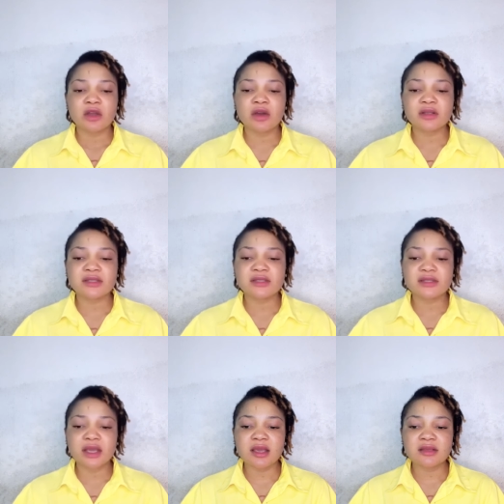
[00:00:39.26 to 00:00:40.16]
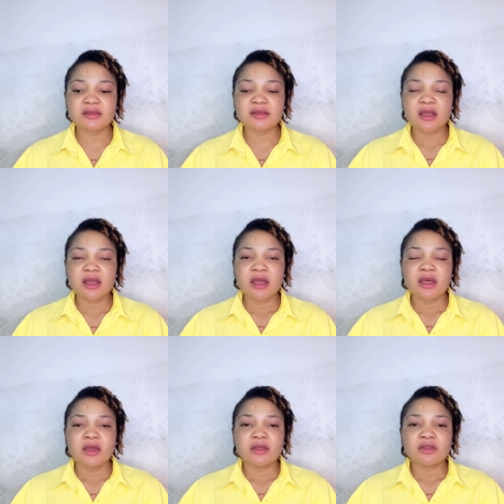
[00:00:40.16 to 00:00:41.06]
God says,
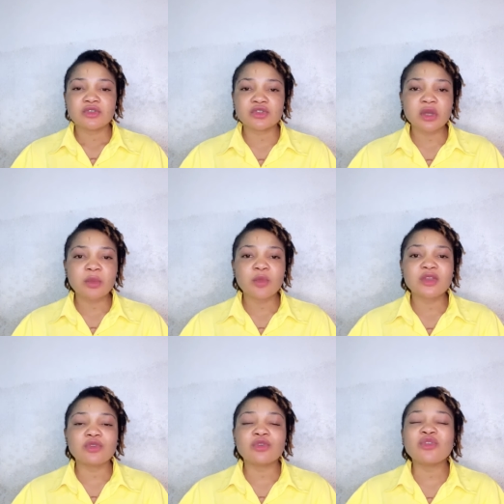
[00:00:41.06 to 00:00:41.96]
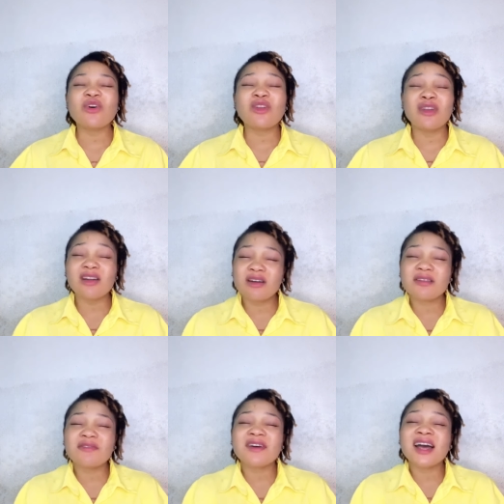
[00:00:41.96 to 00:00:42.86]
someone you
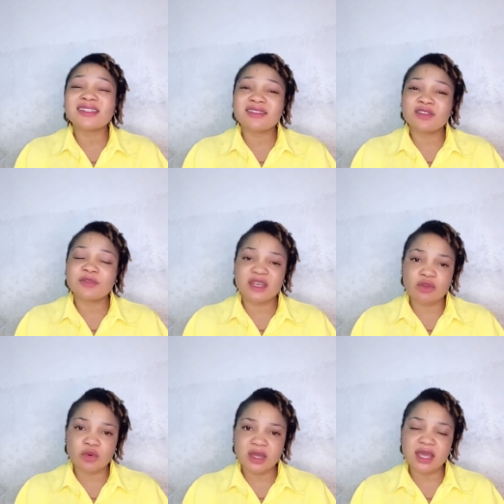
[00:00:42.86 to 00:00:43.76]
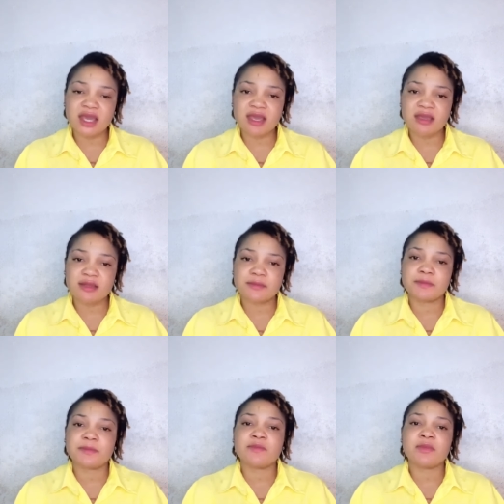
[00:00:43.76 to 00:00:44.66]
love has not been okay.
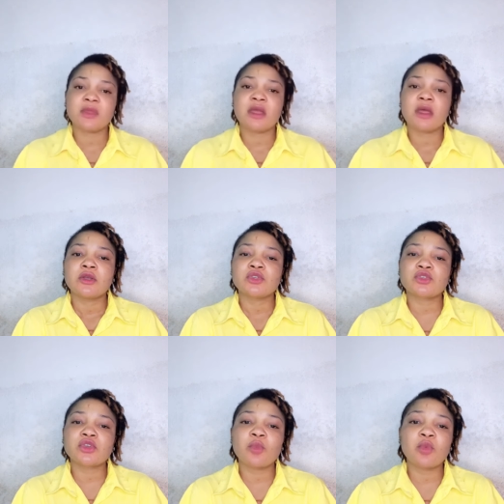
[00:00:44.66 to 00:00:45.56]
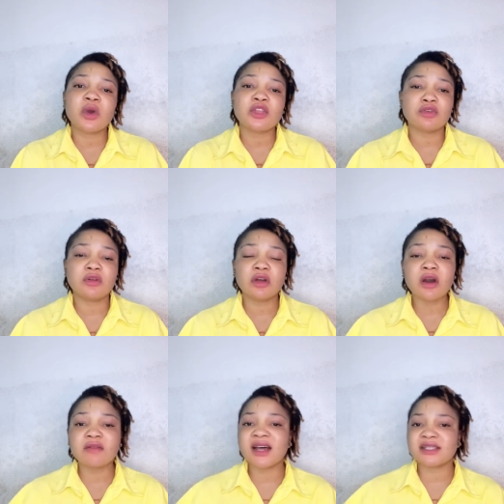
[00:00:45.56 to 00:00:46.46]
Someone you
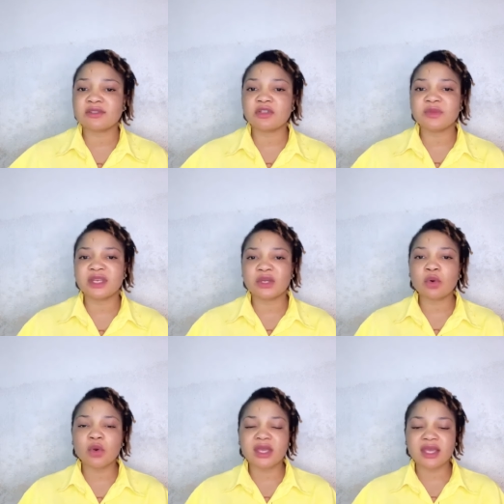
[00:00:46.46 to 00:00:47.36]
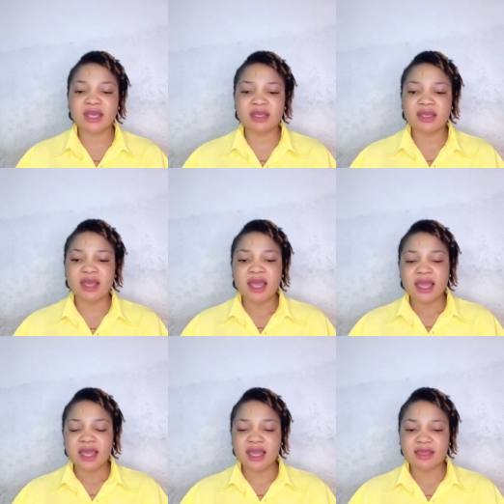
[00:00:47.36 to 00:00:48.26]
love has not been okay,
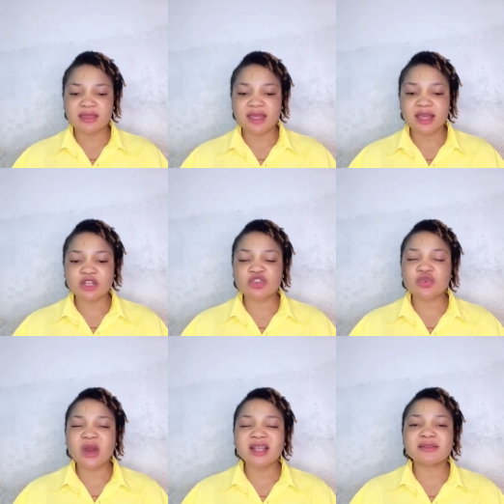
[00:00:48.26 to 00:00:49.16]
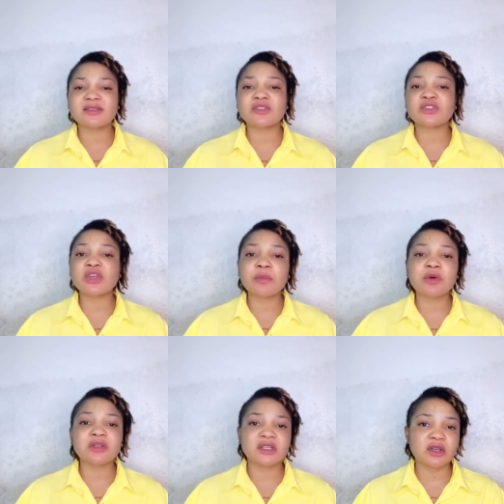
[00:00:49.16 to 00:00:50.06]
and they are trying to
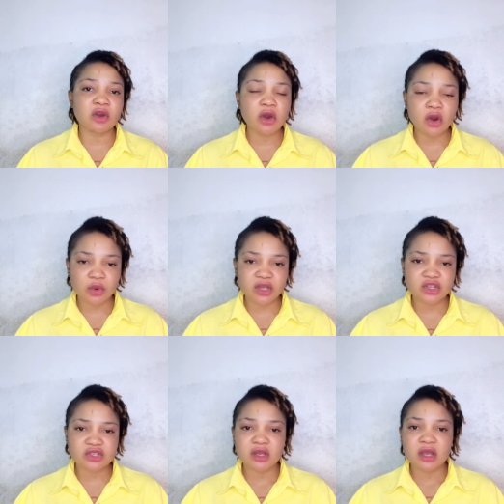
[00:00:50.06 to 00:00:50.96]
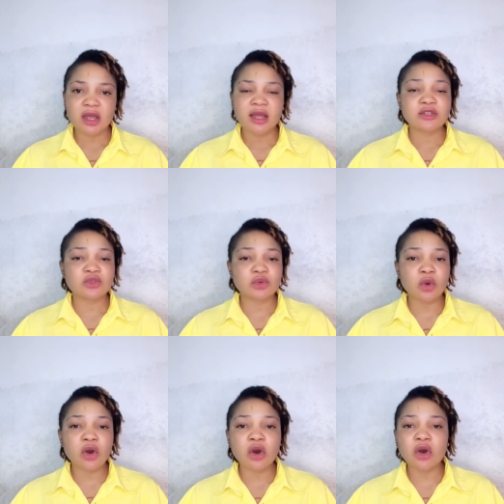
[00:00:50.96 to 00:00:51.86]
summon the courage to
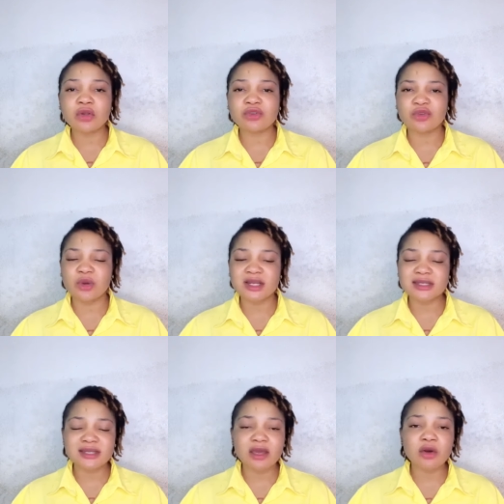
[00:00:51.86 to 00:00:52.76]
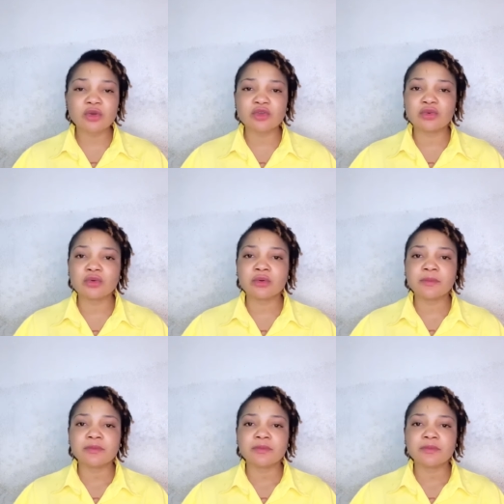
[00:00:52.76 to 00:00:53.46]
call you and tell you